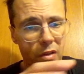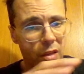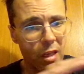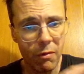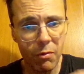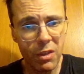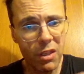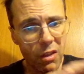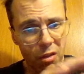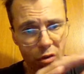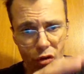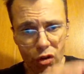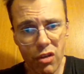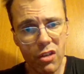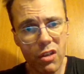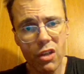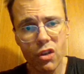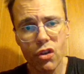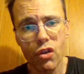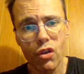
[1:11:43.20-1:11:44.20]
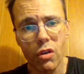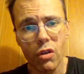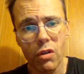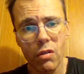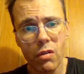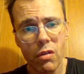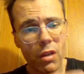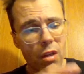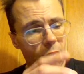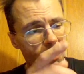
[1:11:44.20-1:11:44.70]
That was a transition.
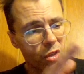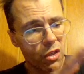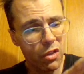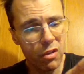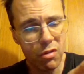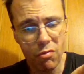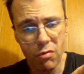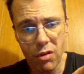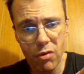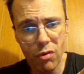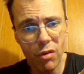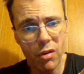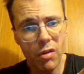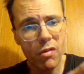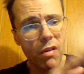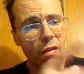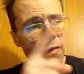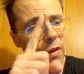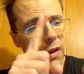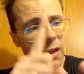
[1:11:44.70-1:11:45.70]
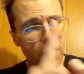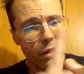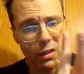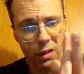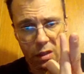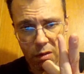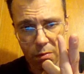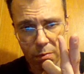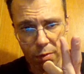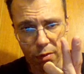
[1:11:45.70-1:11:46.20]
It was a territorial
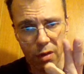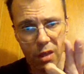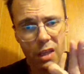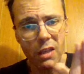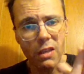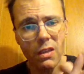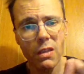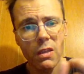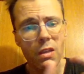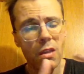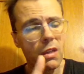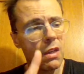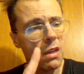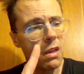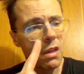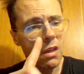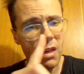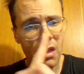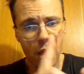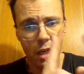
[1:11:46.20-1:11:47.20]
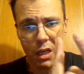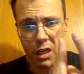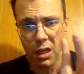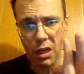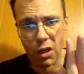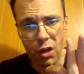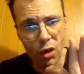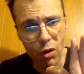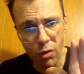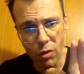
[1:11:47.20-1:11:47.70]
defense, police, in a
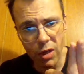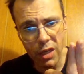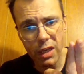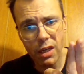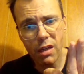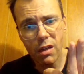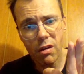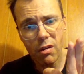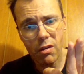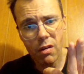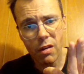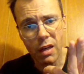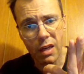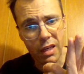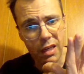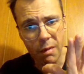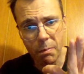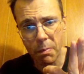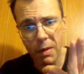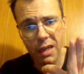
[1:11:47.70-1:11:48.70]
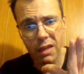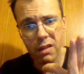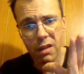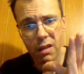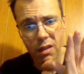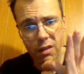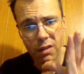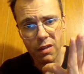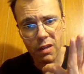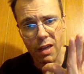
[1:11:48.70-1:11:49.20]
newly
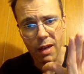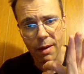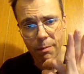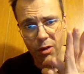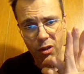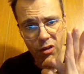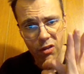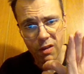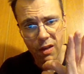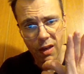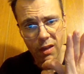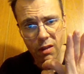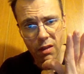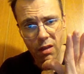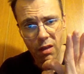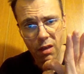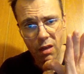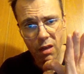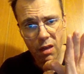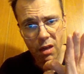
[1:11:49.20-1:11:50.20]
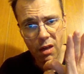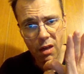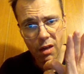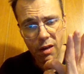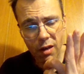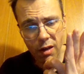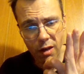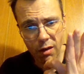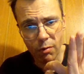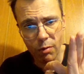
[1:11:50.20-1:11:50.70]
independent established state.
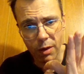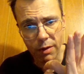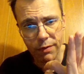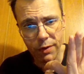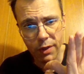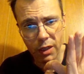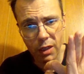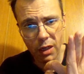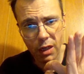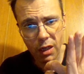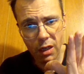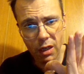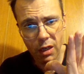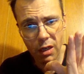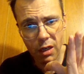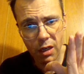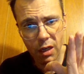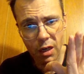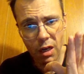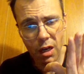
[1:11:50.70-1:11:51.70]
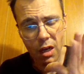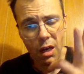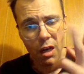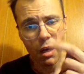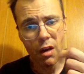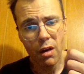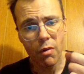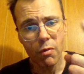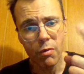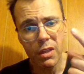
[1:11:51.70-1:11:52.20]
However,
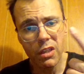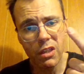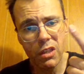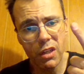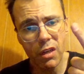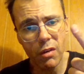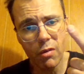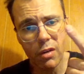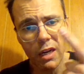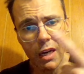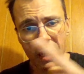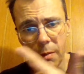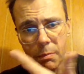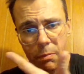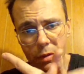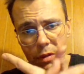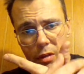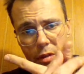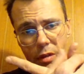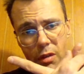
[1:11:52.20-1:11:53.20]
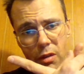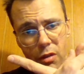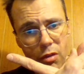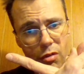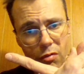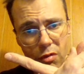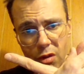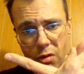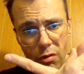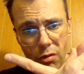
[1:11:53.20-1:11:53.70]
we still kept
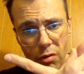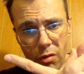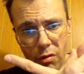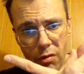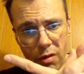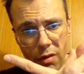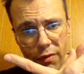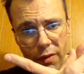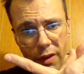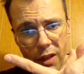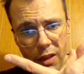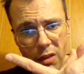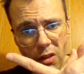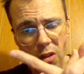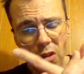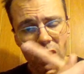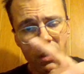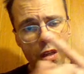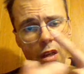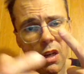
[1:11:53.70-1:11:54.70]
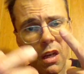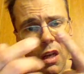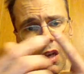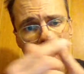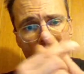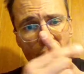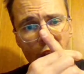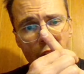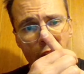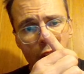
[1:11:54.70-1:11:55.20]
territorial defense
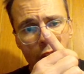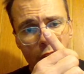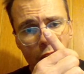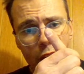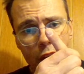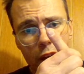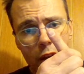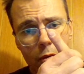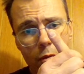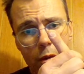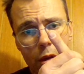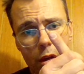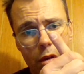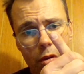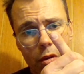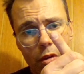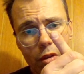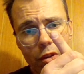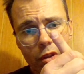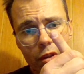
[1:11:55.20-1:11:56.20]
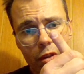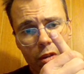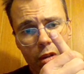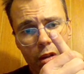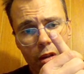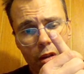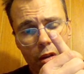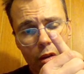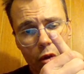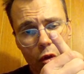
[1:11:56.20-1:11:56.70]
and we also
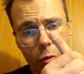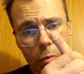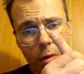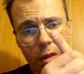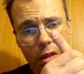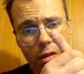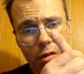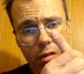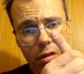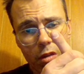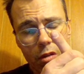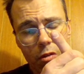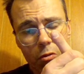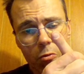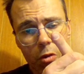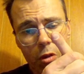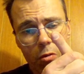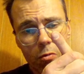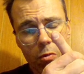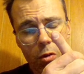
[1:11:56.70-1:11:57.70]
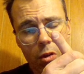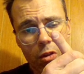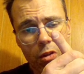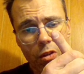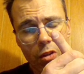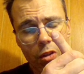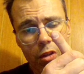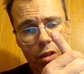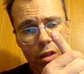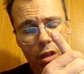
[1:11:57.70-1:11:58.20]
opened what
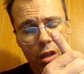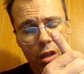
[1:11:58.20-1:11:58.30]
was